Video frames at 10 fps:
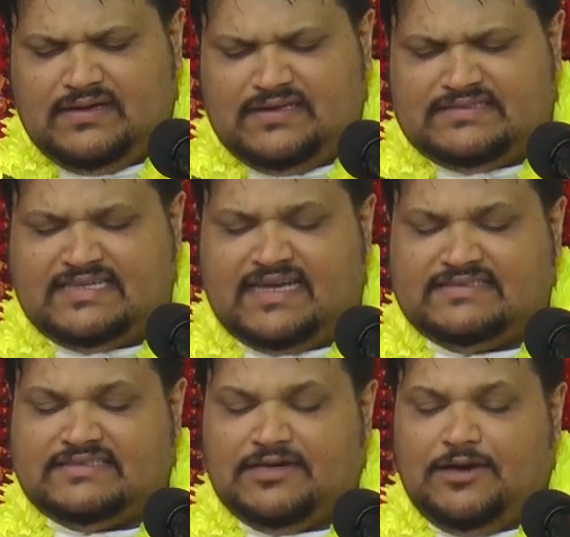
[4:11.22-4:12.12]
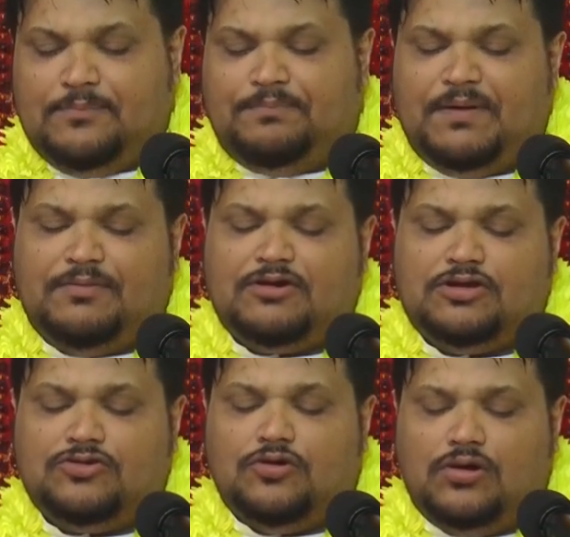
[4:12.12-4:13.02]
He says people
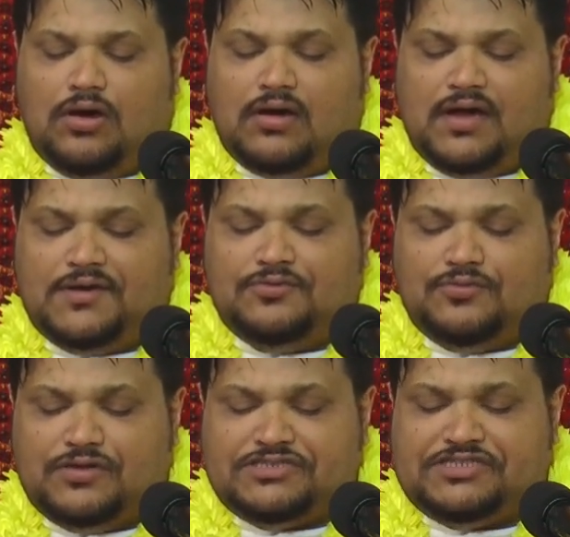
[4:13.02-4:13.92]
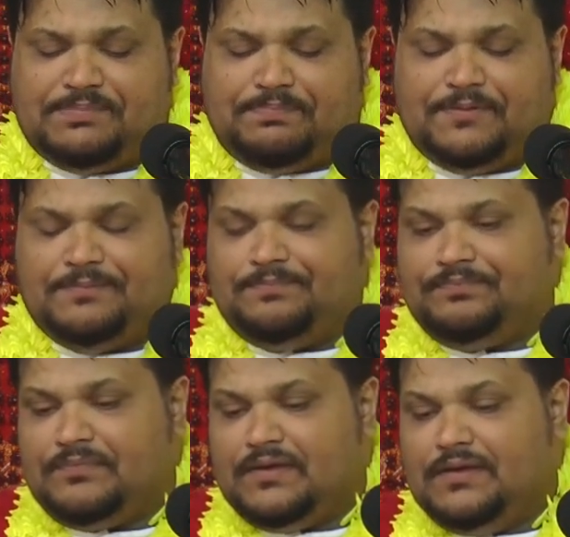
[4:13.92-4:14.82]
could no longer do worship.
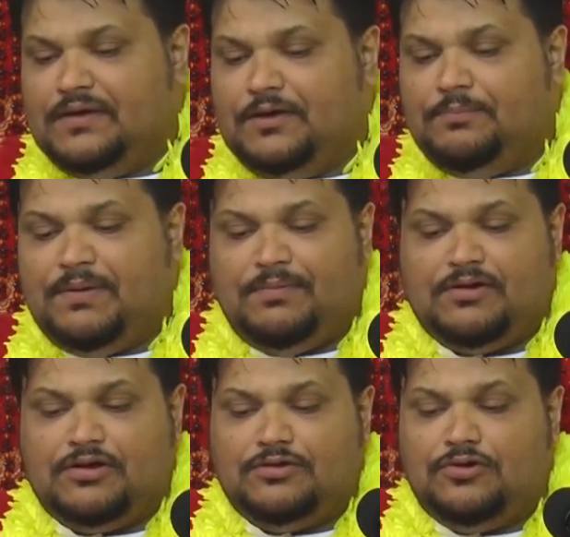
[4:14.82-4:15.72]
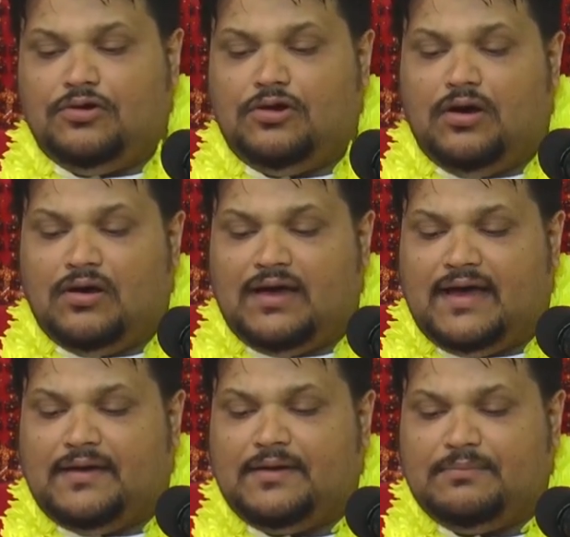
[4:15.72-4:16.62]
People could no
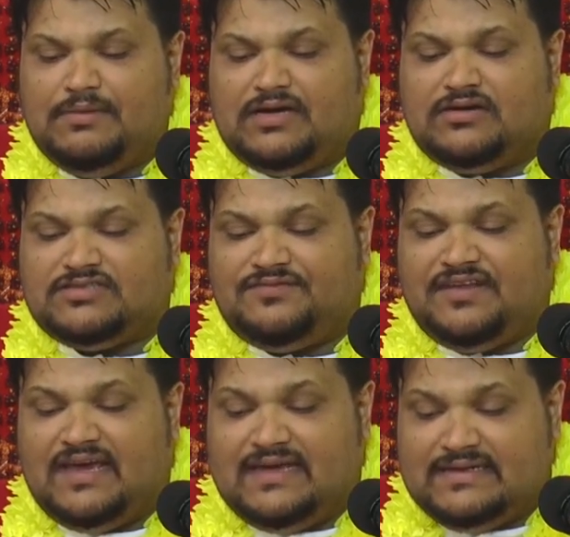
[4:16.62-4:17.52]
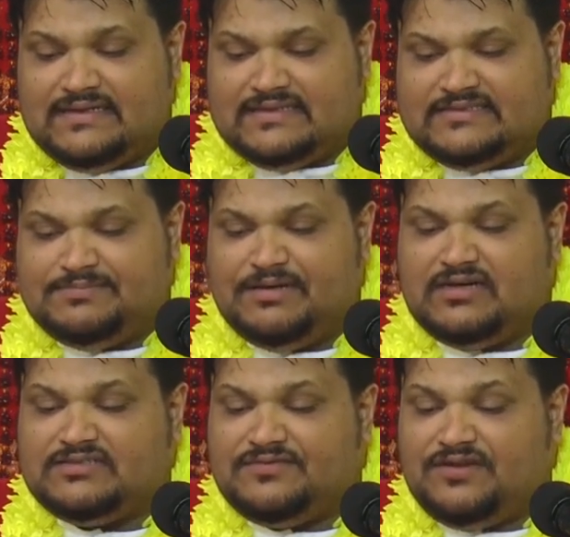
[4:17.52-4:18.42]
longer, because of their illness,
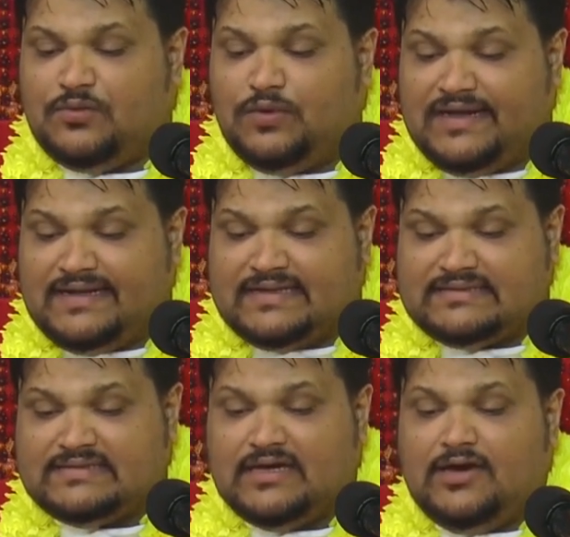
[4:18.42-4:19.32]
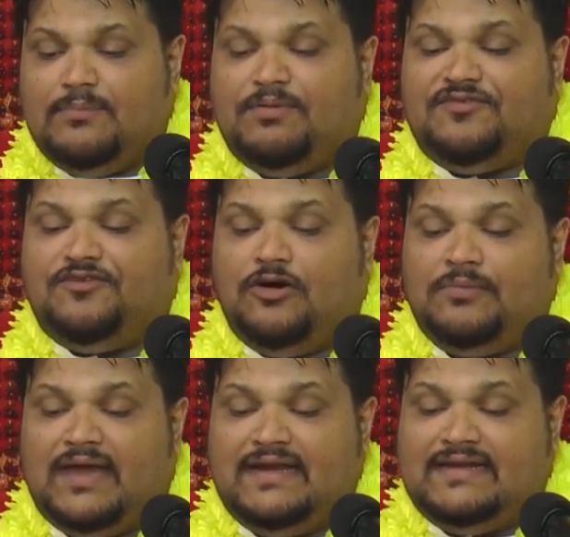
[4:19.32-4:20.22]
because of their weakness,
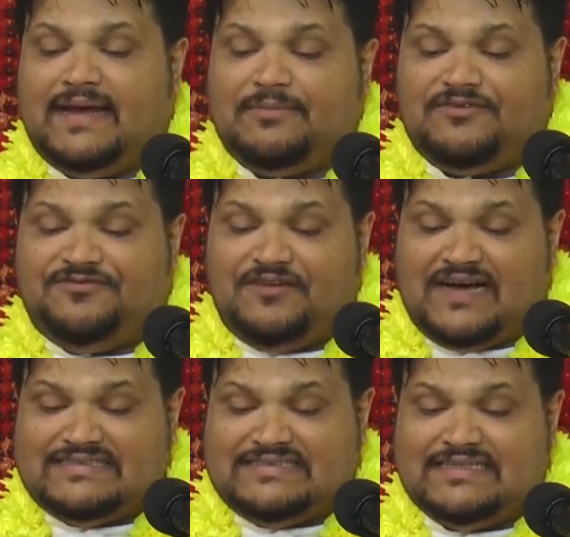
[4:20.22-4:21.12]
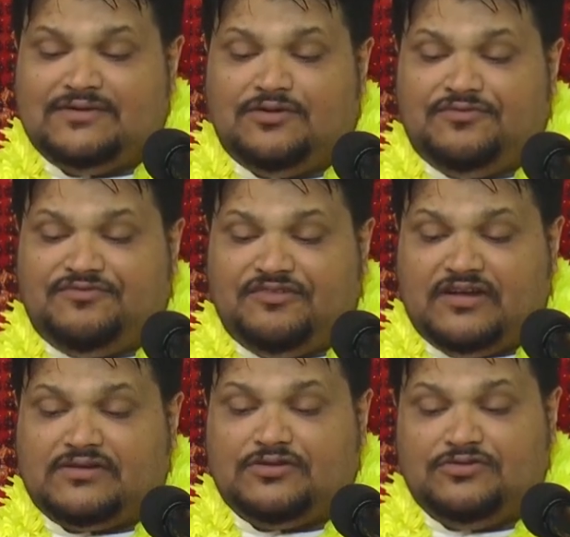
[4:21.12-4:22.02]
perform any type of fasting or
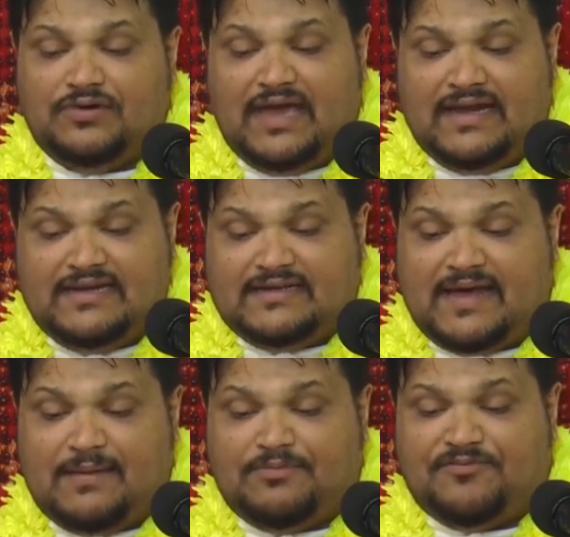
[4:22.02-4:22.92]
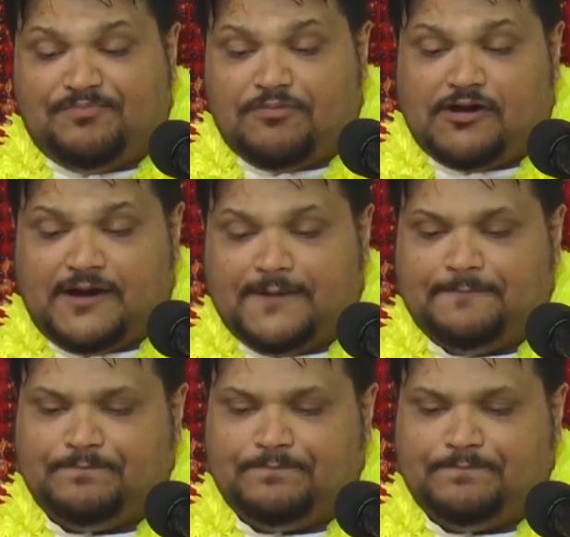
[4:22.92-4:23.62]
breath or do any type of prayer.